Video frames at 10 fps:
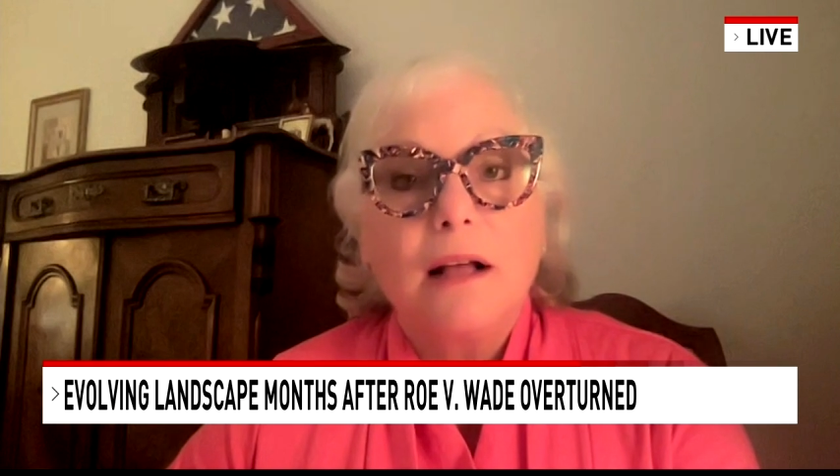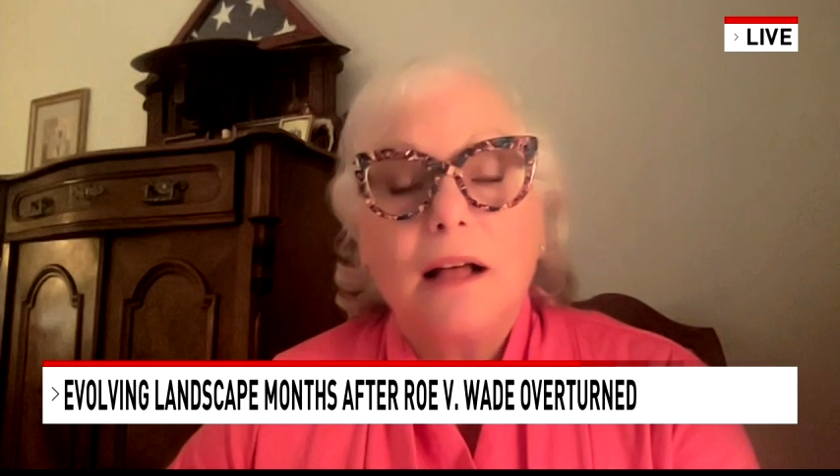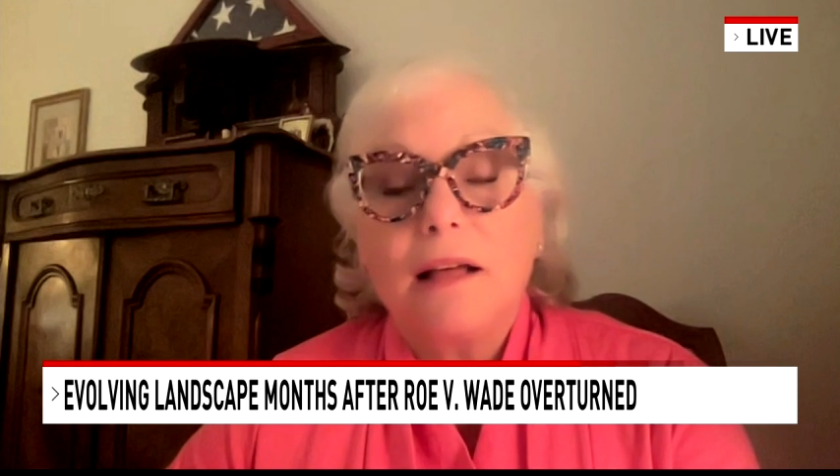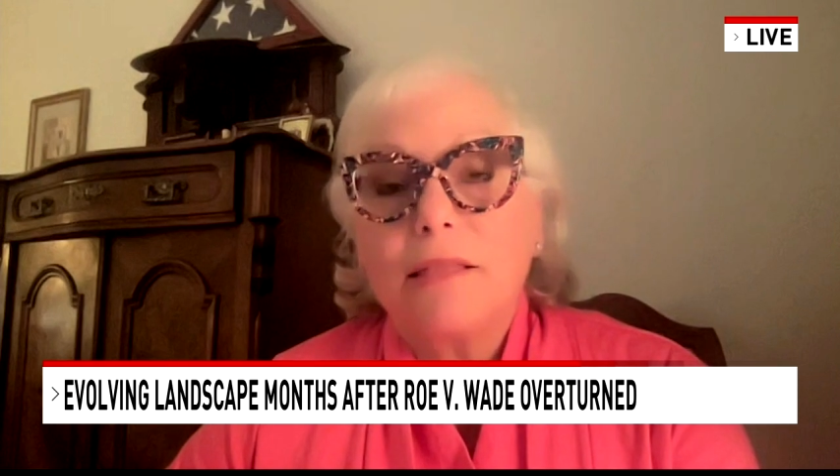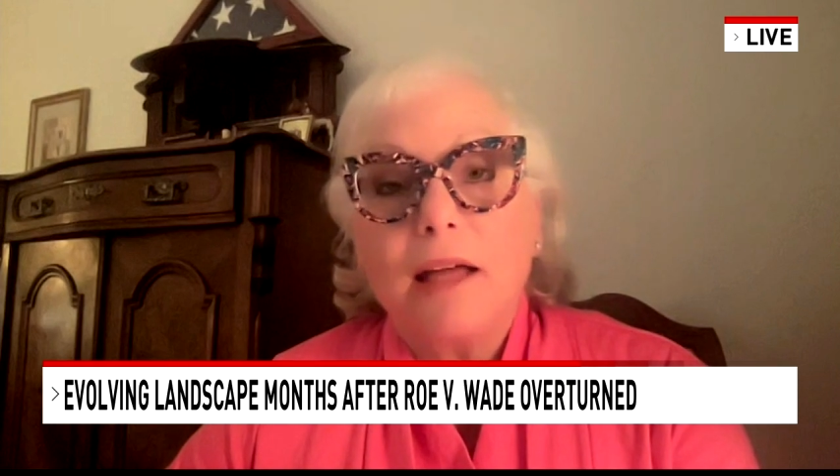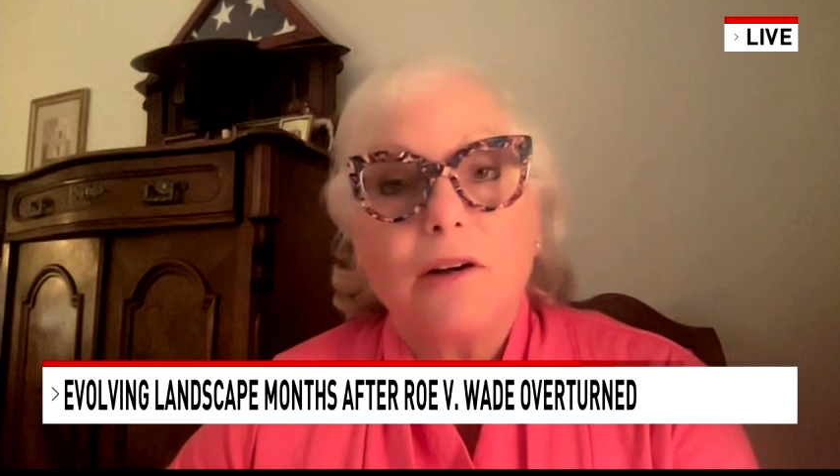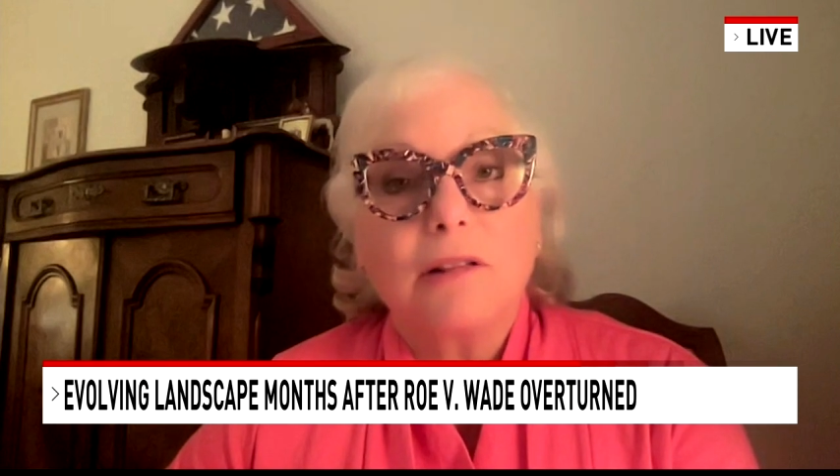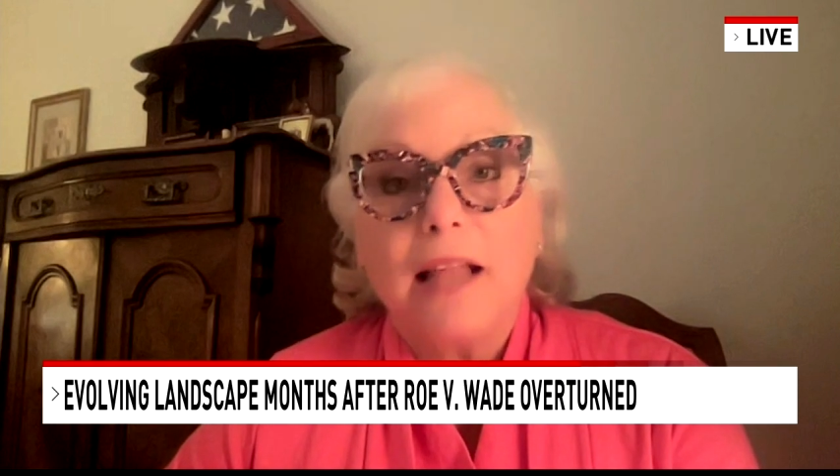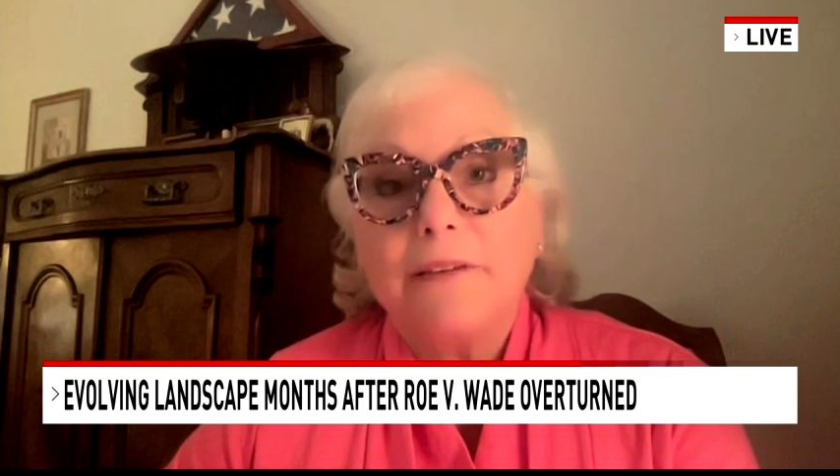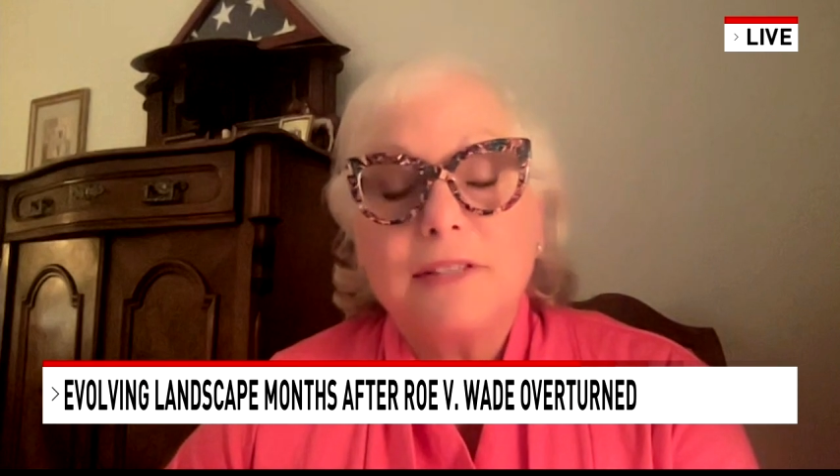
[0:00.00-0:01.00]
that are
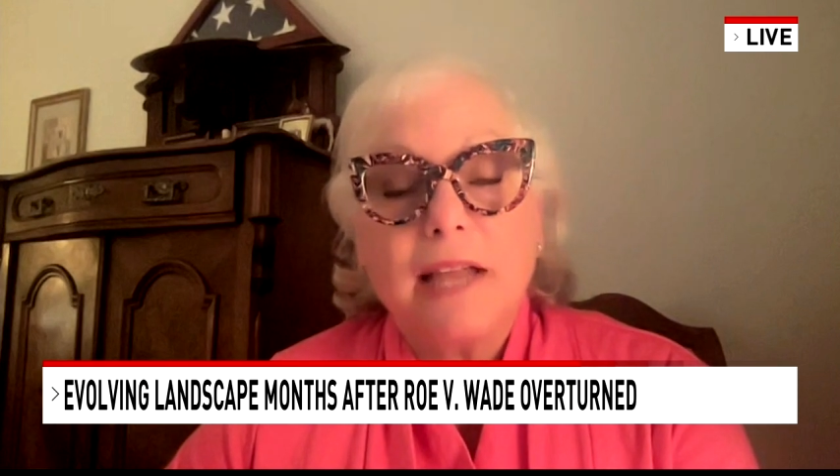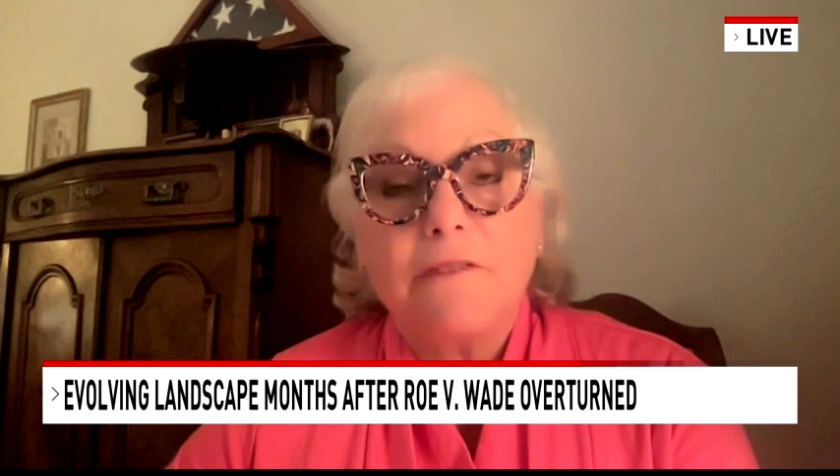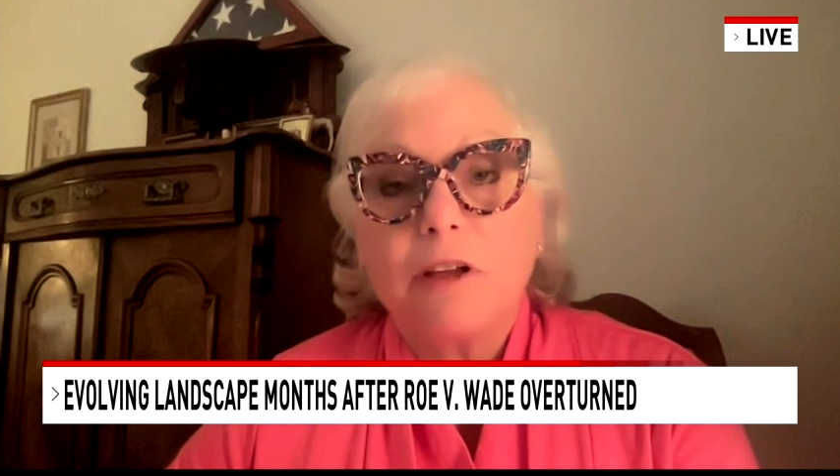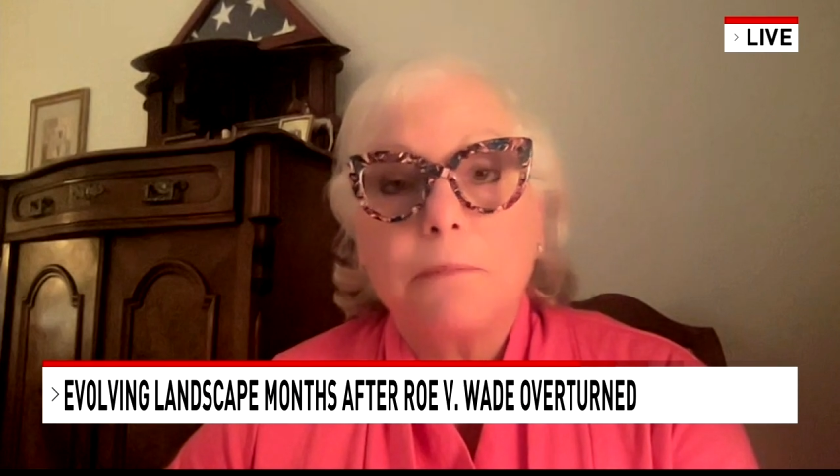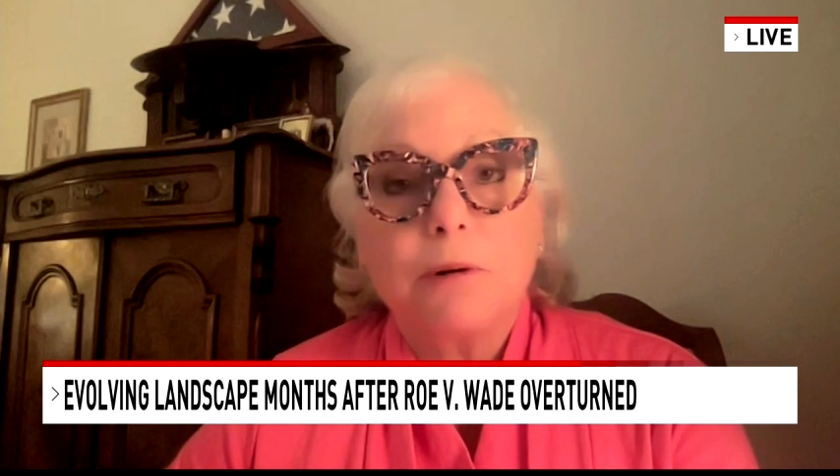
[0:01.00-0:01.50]
life-saving